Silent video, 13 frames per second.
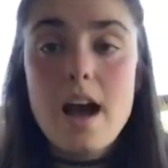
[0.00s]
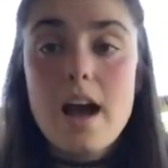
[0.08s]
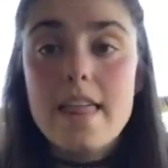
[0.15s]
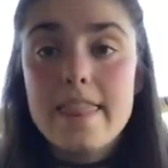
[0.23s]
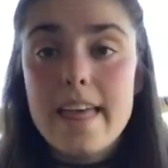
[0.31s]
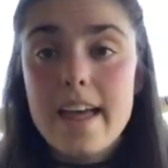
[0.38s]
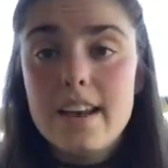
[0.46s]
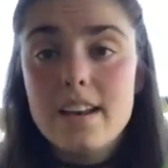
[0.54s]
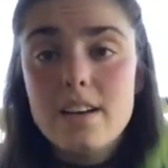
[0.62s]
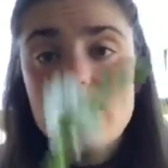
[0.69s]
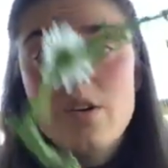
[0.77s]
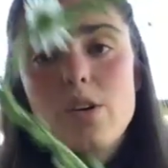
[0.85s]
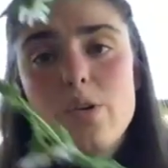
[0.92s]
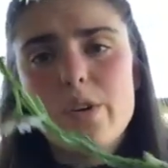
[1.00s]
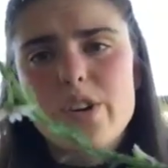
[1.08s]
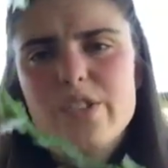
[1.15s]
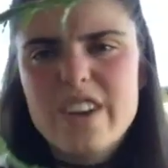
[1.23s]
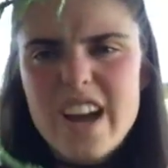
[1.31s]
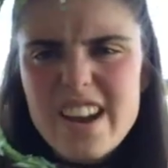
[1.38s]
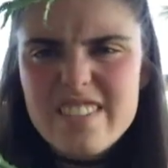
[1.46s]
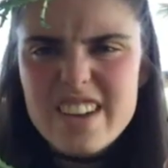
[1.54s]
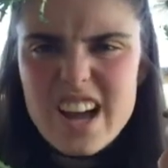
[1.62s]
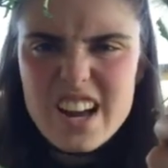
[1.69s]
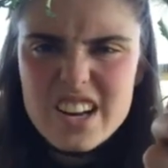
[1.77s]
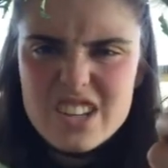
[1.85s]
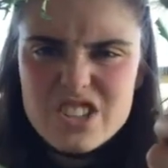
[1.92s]
Then, when you've kind of
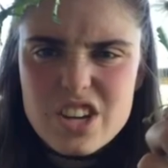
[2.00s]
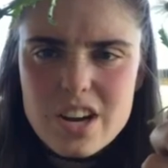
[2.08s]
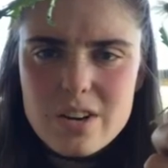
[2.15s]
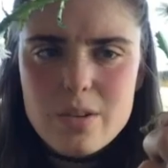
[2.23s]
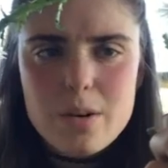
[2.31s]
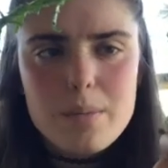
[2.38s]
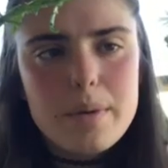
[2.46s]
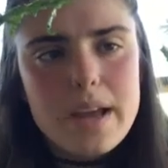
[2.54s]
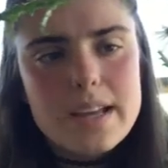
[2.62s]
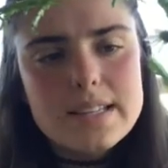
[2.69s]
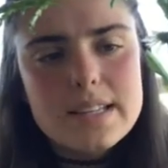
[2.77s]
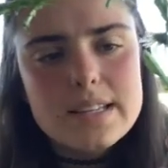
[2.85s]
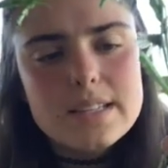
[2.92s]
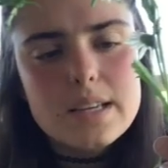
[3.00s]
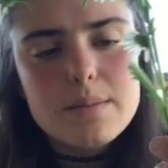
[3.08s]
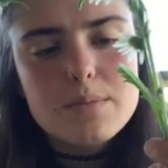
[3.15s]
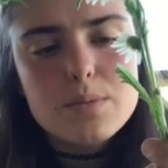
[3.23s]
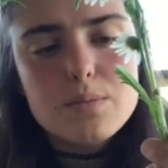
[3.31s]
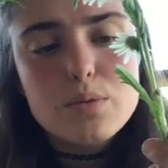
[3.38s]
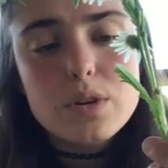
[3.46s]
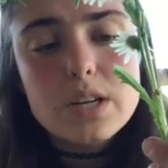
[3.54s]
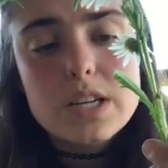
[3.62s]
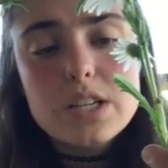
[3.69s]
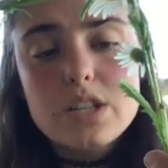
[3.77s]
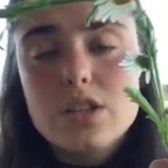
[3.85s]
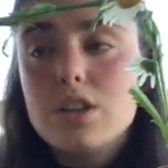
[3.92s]
got a general base that seems
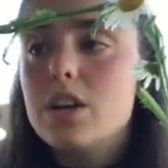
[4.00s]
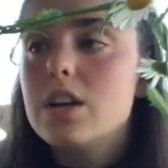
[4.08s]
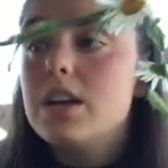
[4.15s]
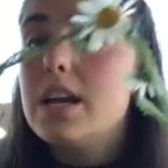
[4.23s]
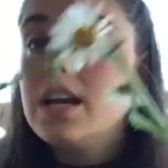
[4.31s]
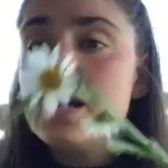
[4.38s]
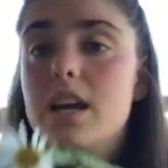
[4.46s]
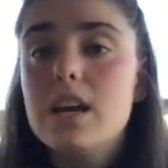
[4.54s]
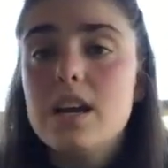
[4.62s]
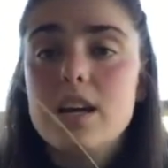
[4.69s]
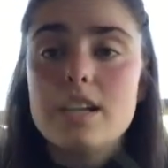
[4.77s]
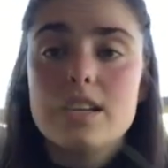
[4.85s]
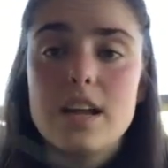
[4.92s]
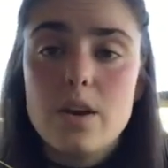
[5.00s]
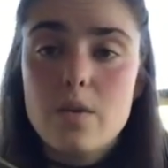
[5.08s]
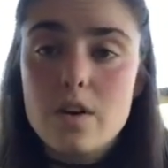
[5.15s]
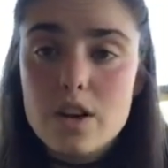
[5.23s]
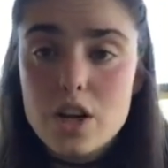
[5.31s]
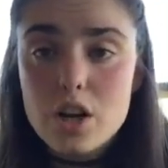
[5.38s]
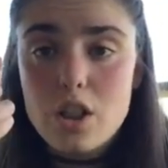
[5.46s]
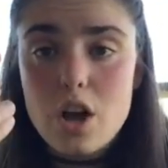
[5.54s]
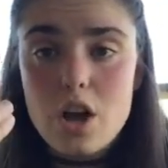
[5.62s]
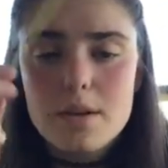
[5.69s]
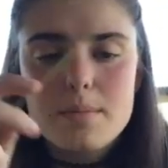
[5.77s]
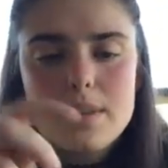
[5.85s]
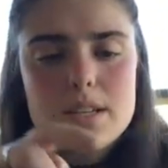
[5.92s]
pretty sturdy, take one of your
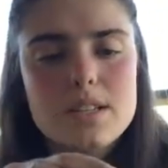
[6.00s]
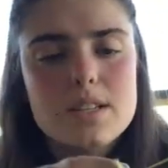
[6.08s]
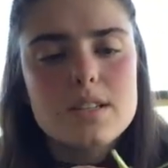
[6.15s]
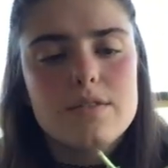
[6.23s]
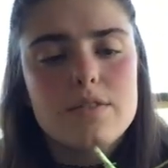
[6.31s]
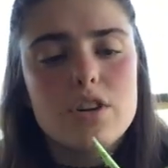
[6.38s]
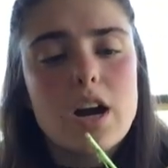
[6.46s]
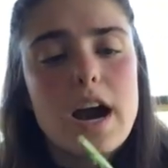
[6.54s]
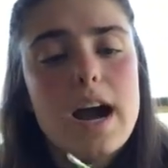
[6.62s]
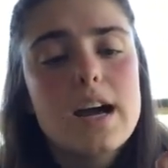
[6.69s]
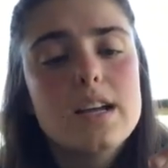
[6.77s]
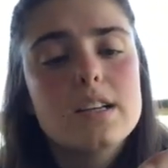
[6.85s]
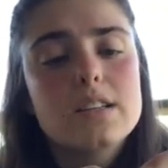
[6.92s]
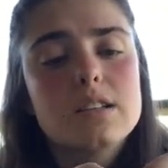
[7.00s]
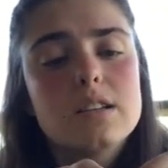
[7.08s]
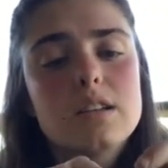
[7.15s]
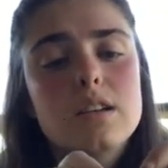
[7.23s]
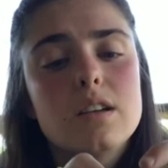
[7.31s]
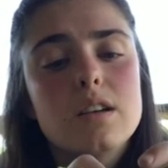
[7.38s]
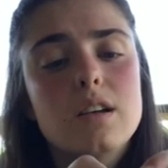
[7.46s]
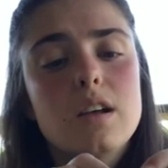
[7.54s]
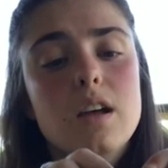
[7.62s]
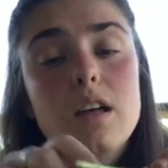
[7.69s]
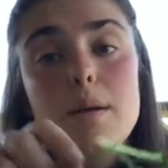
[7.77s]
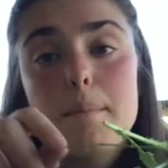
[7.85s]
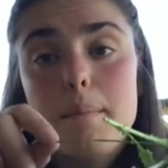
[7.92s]
long pieces of grass.
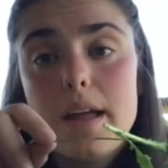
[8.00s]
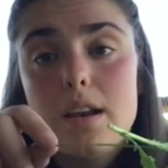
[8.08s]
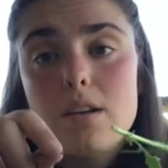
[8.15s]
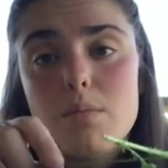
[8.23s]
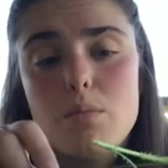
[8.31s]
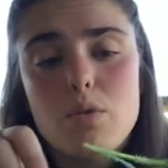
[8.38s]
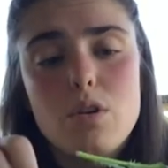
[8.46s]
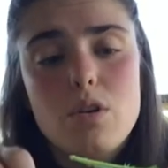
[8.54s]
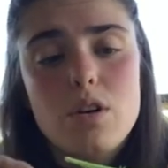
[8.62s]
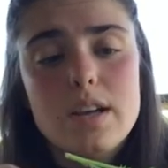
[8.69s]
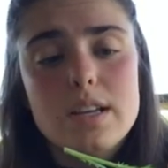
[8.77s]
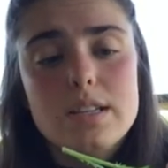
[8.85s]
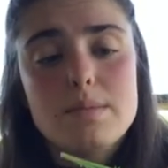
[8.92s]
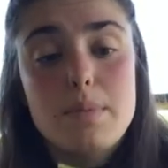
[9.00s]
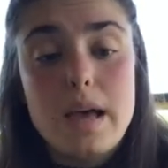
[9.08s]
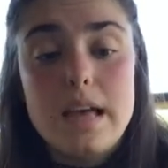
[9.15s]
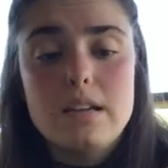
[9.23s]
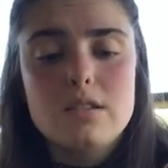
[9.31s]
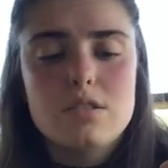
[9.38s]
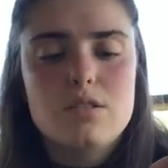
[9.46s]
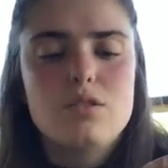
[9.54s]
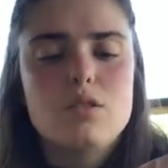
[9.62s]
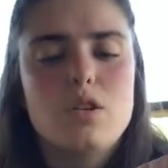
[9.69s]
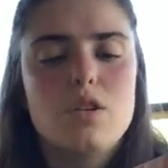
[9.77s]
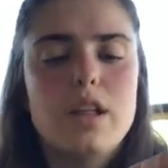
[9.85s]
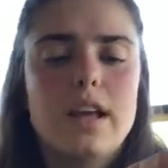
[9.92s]
Bendable is best,
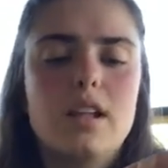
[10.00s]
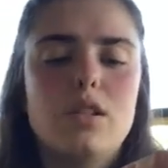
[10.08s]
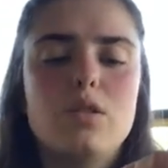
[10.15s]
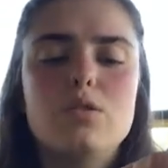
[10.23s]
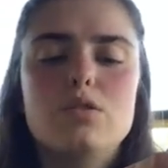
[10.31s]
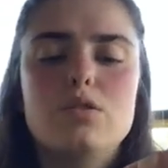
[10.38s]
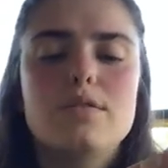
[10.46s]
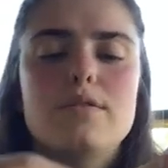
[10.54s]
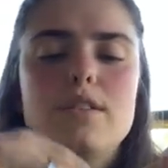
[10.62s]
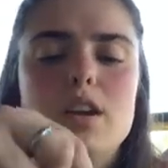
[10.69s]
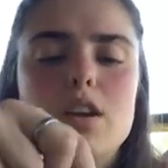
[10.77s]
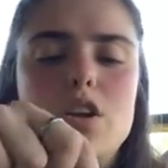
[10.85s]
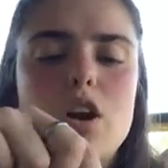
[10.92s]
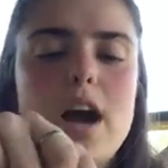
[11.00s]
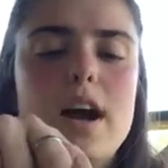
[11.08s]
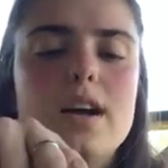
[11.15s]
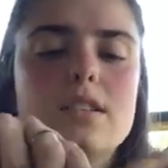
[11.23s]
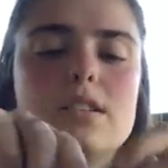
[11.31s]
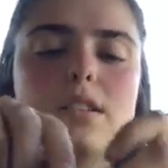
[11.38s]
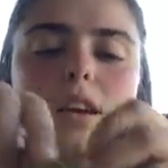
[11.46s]
so like looser fitting grass,